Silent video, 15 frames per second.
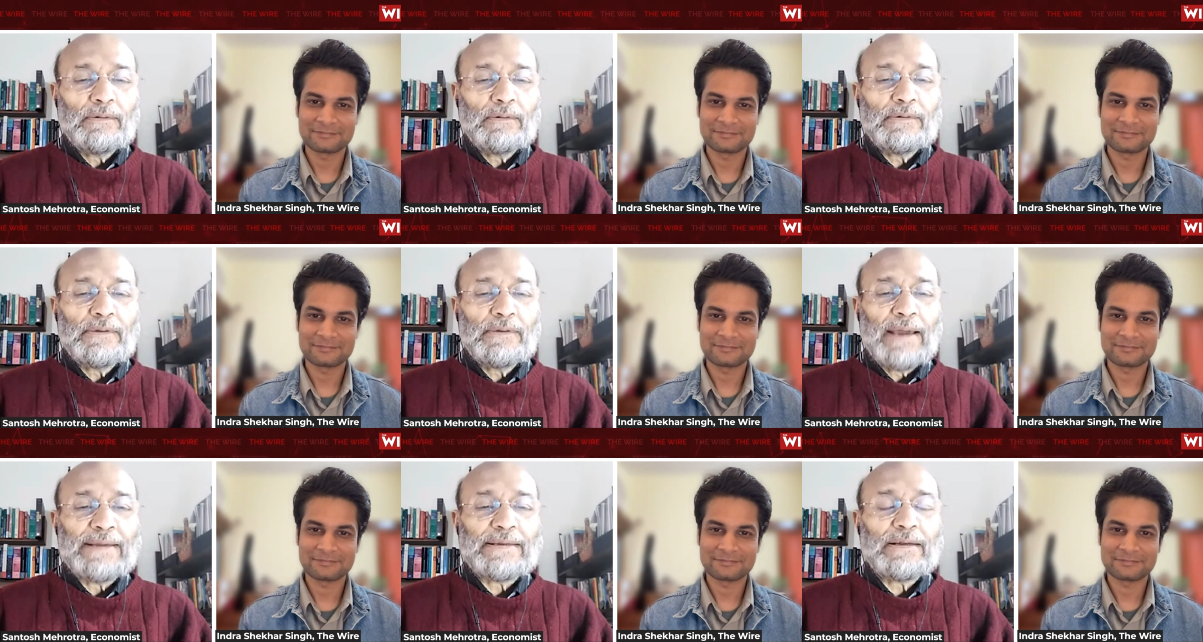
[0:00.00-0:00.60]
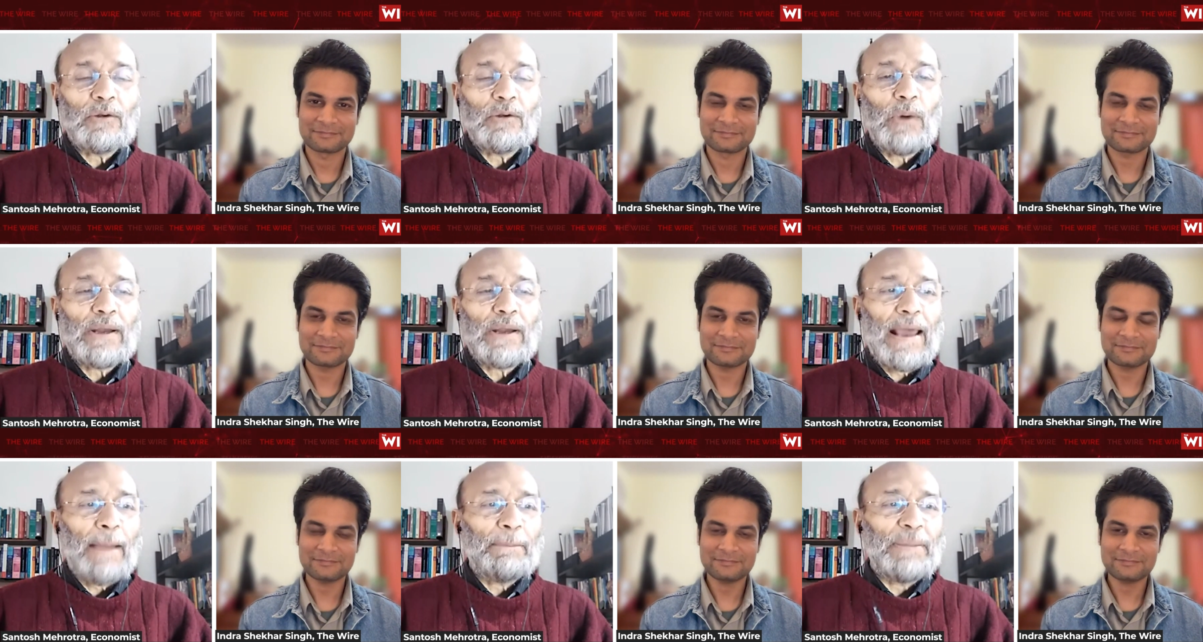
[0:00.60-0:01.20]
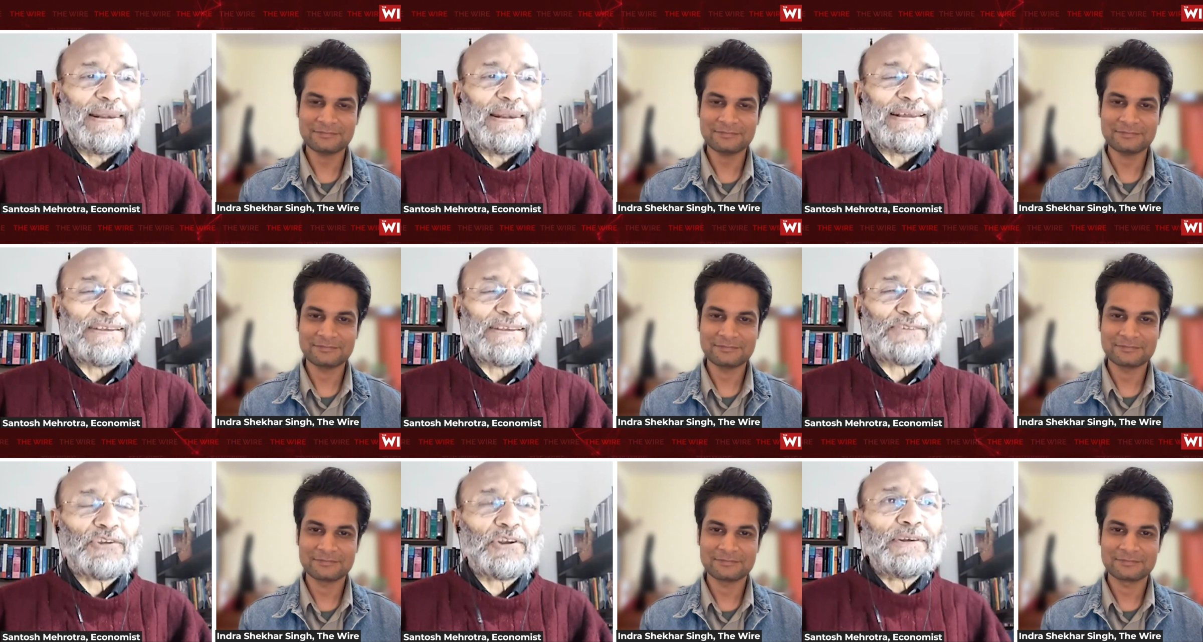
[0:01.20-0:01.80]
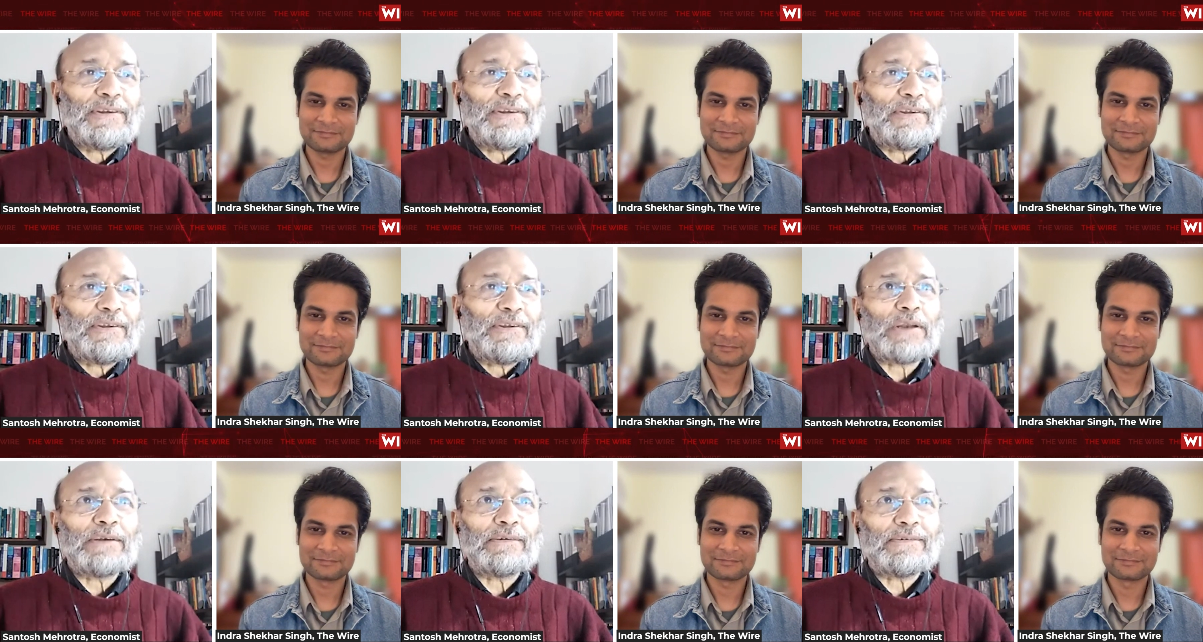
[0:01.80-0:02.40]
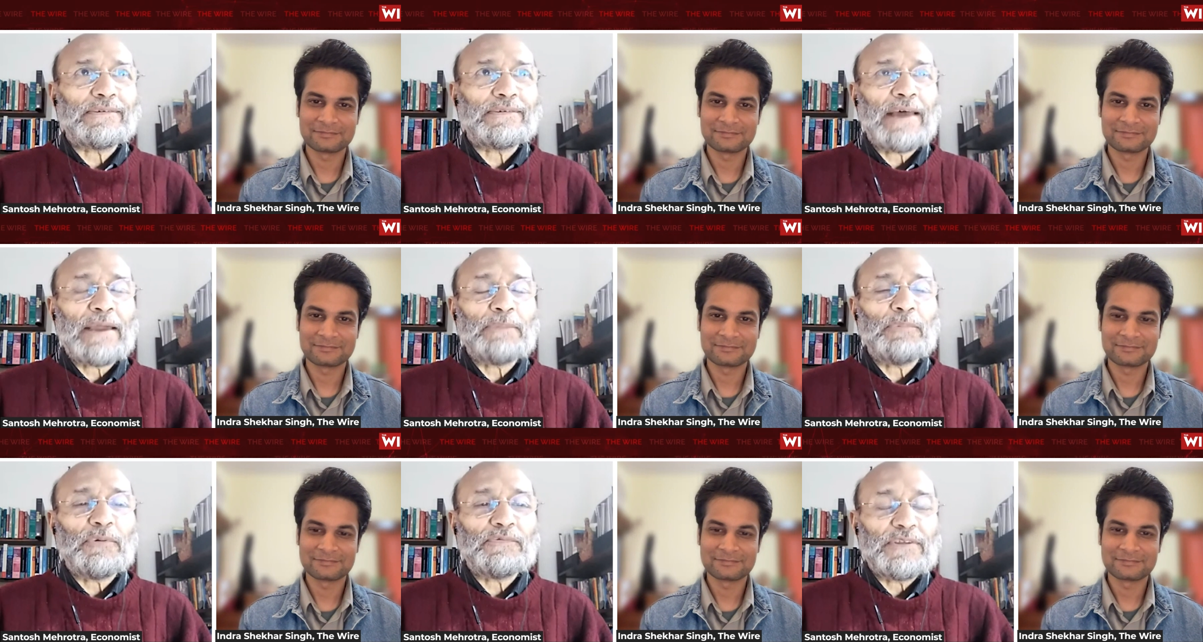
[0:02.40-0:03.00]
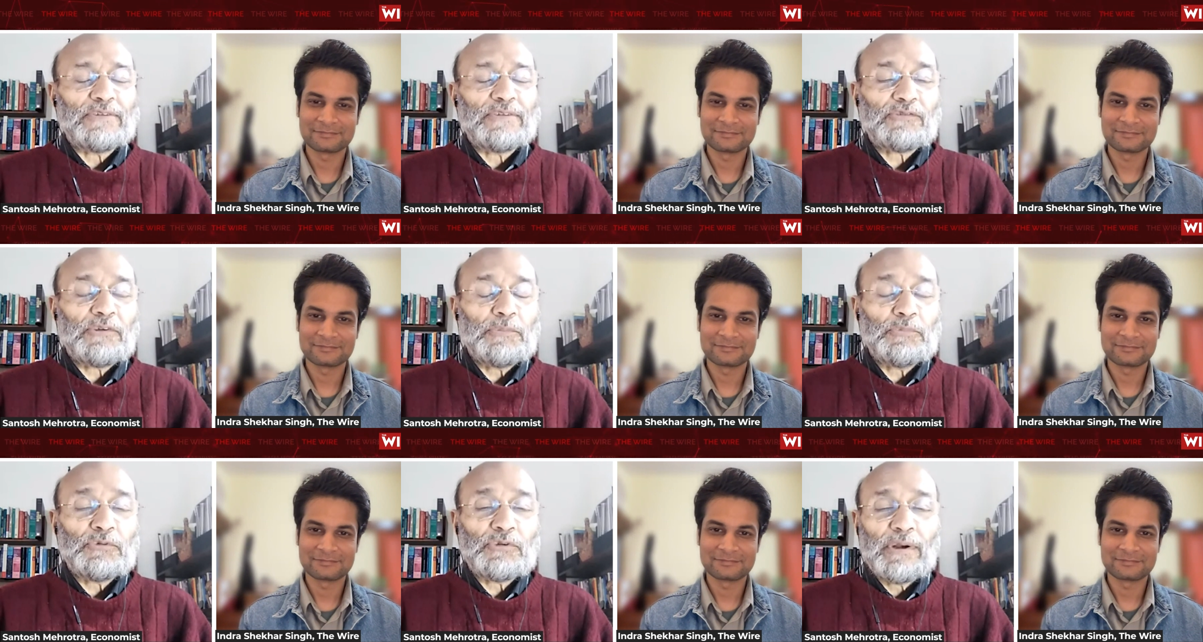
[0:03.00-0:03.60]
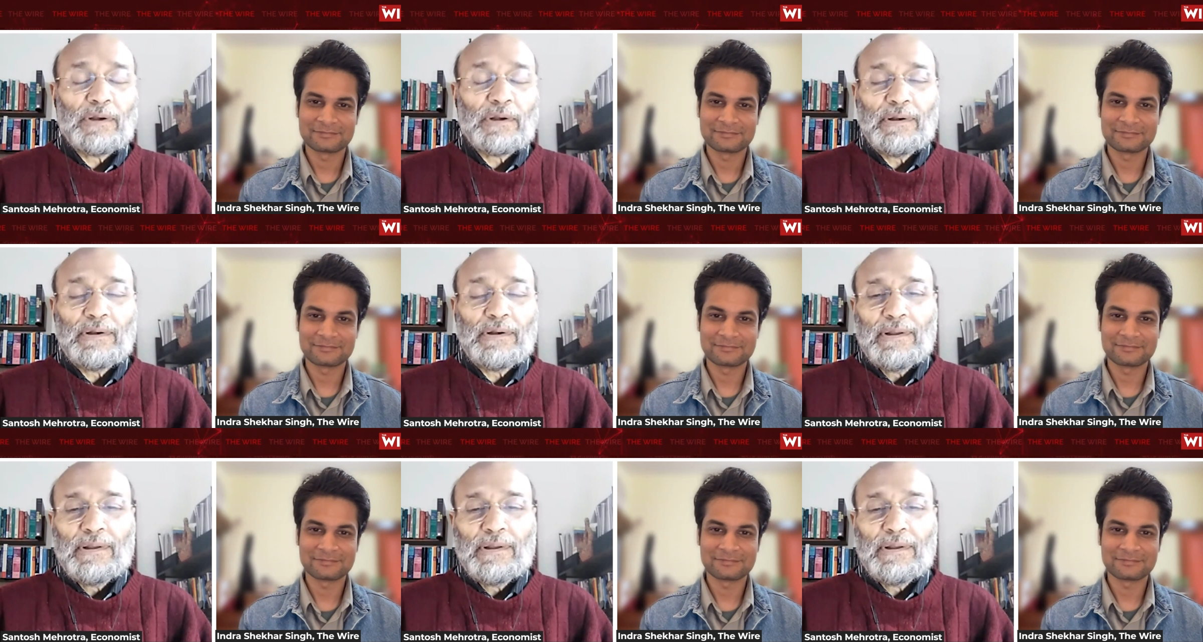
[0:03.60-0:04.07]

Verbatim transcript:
Speaker 1: title, one appellation, and one type of description.